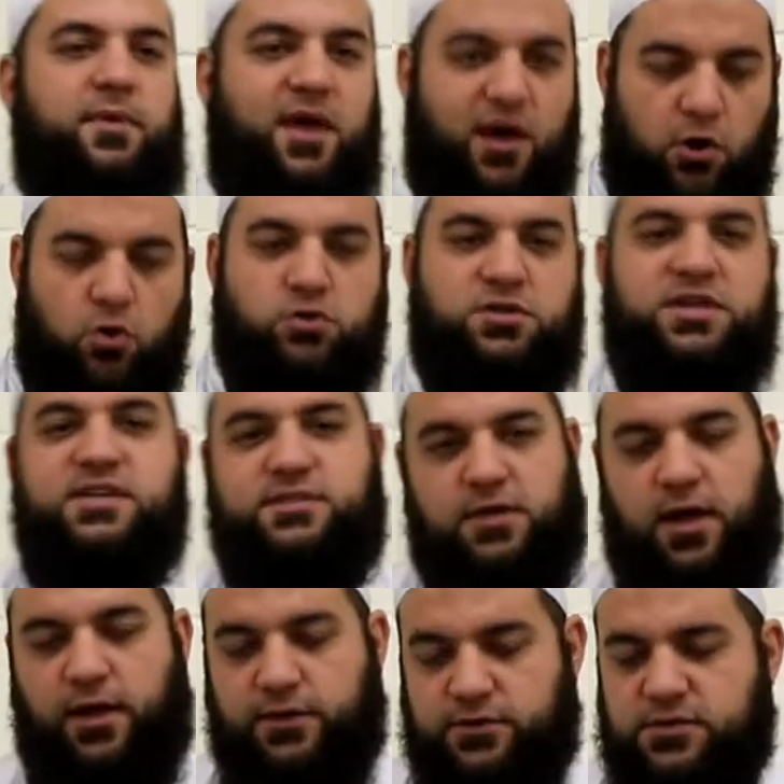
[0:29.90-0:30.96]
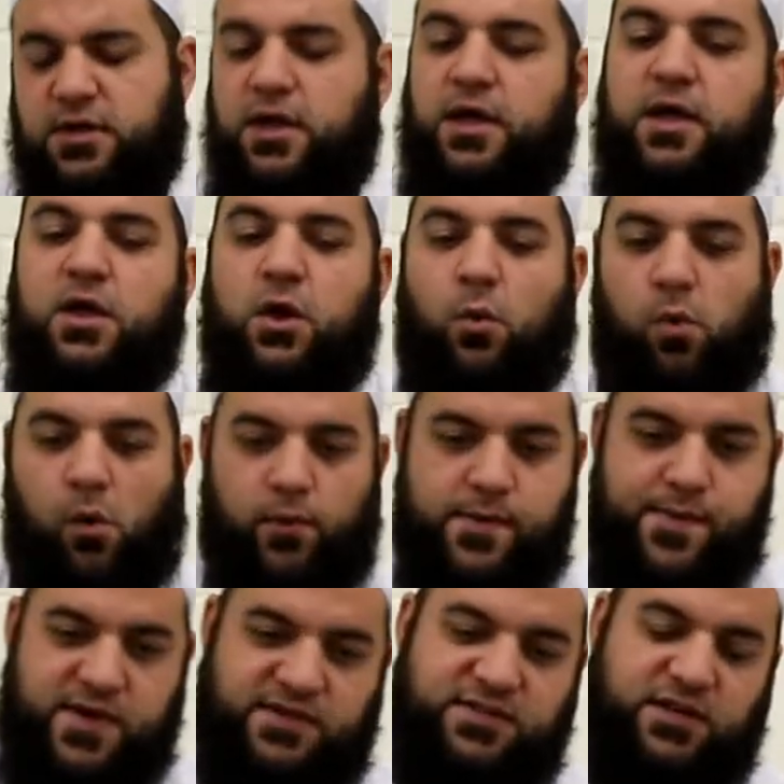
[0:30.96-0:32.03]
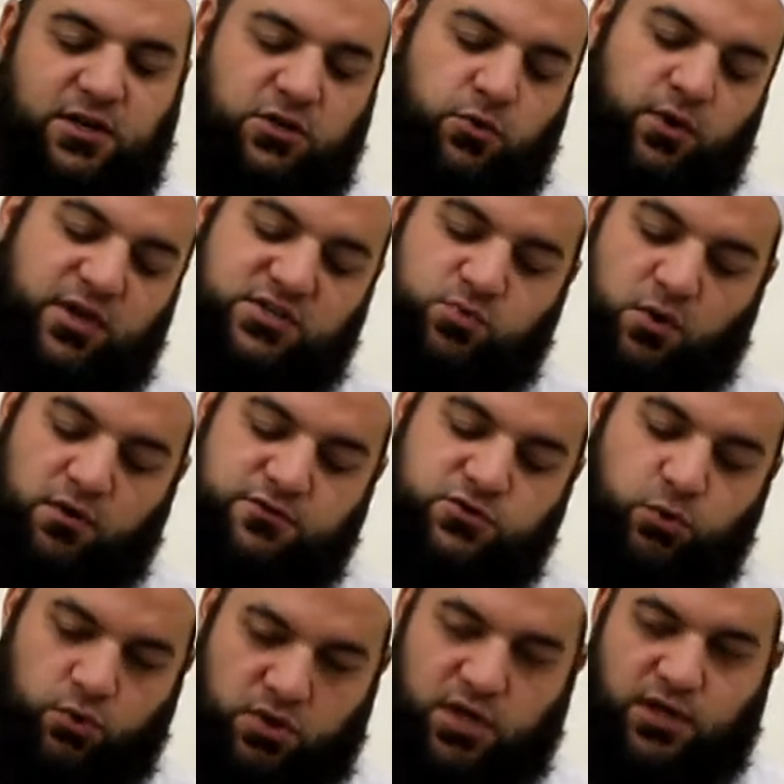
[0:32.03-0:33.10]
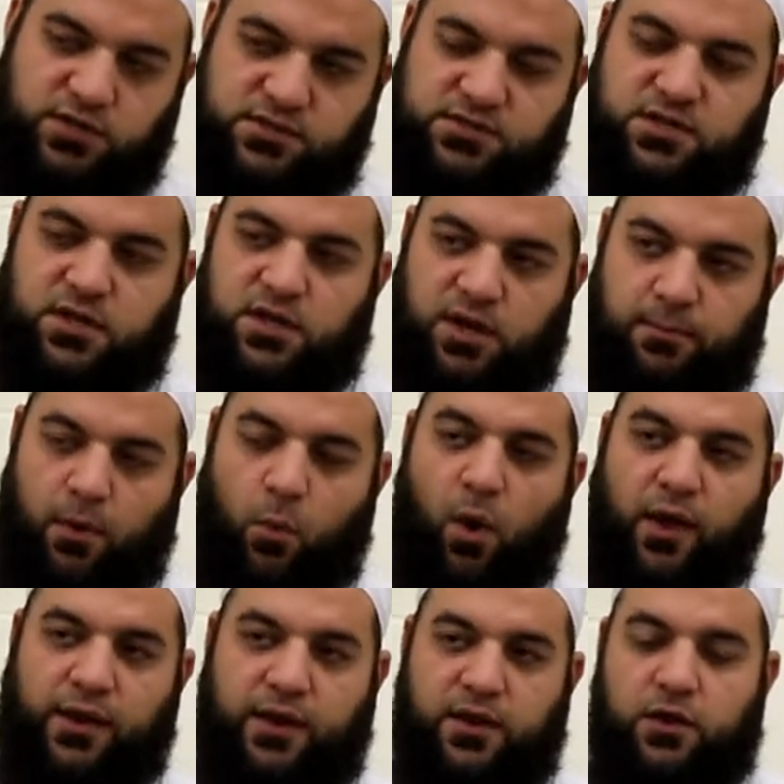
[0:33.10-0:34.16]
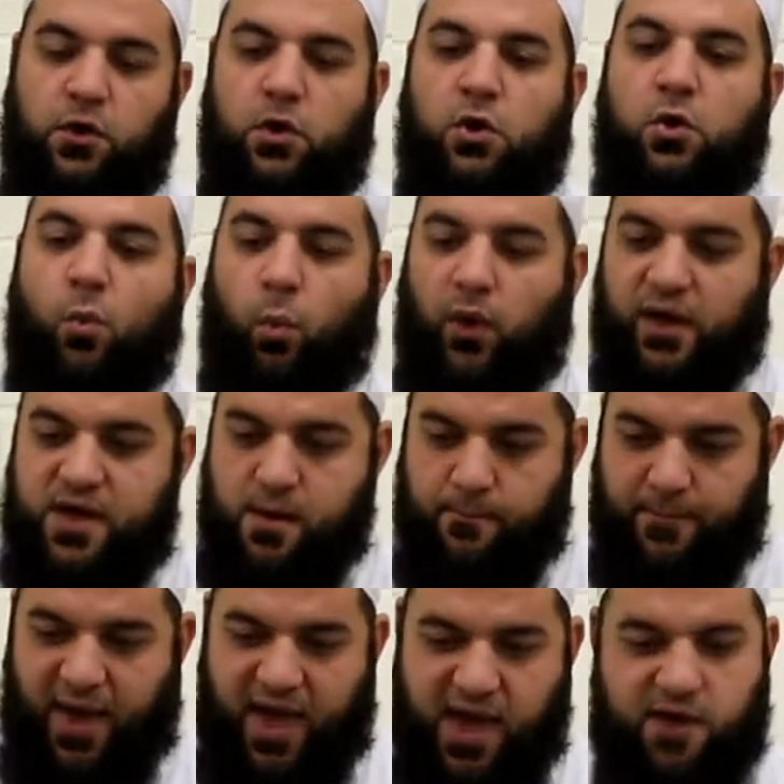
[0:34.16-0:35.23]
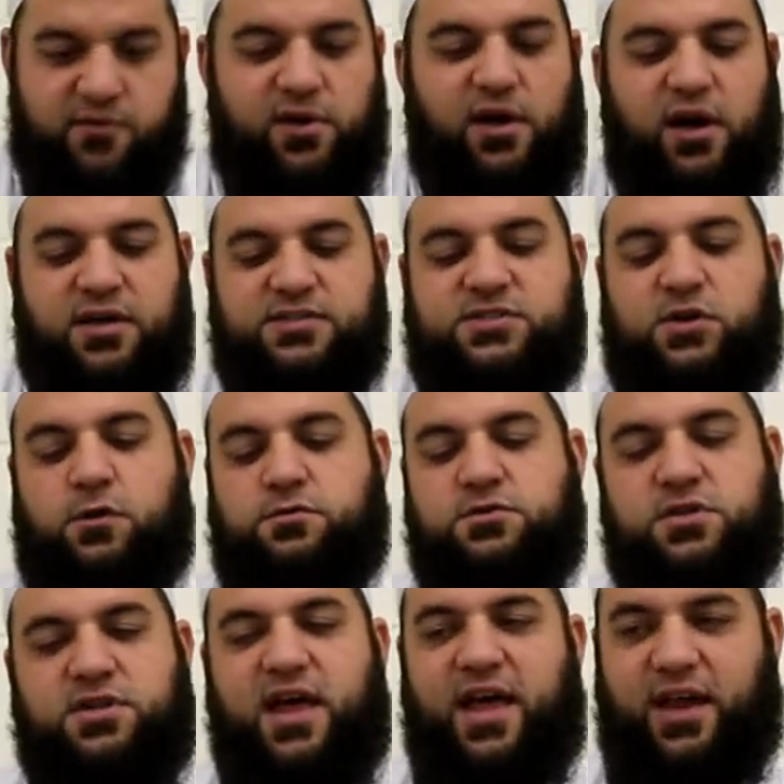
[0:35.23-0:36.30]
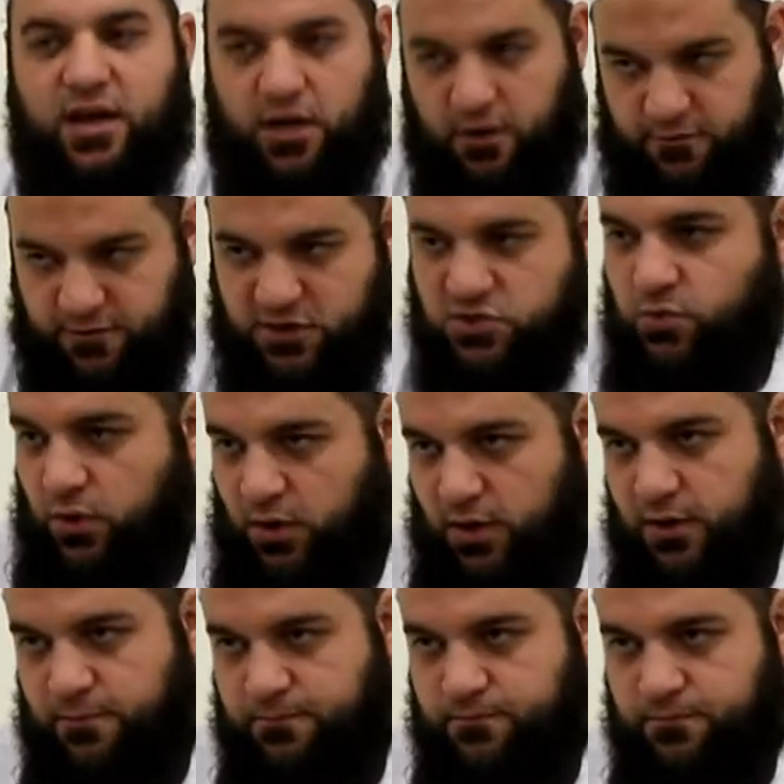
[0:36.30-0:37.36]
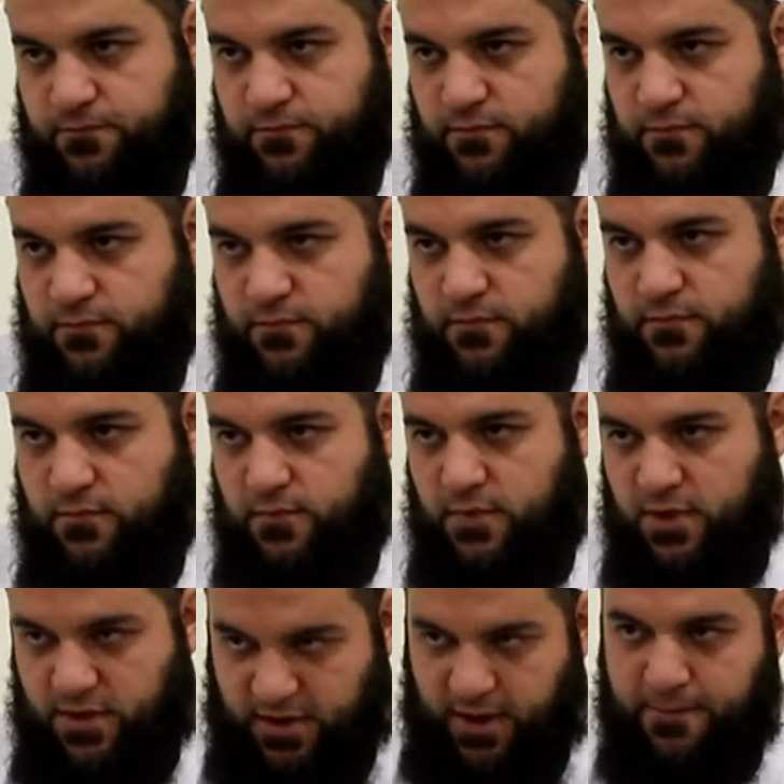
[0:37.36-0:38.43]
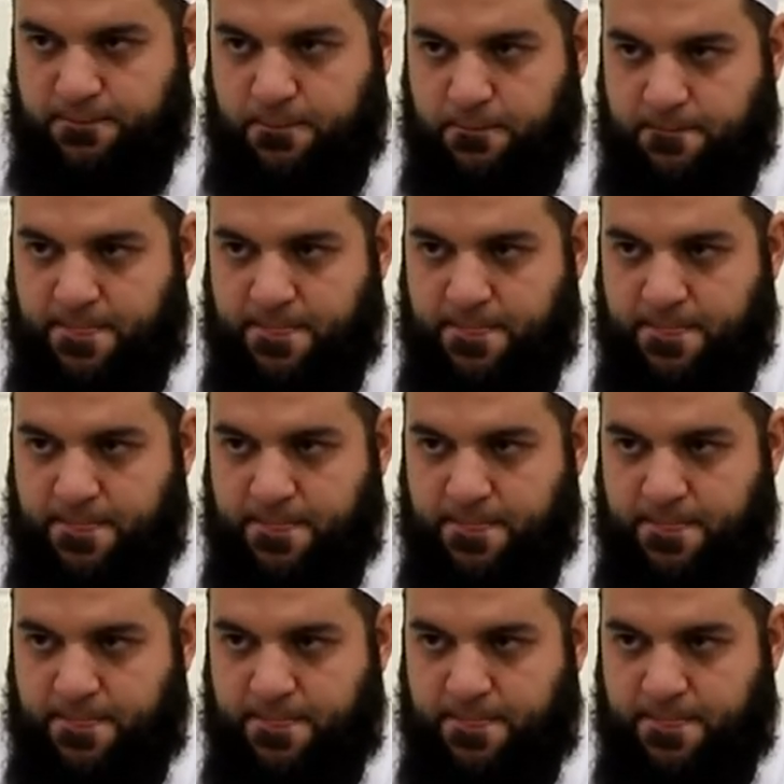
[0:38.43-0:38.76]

along these lines, what we're basically doing is one of two things. Number one, we're comparing ourselves to that individual. Yeah?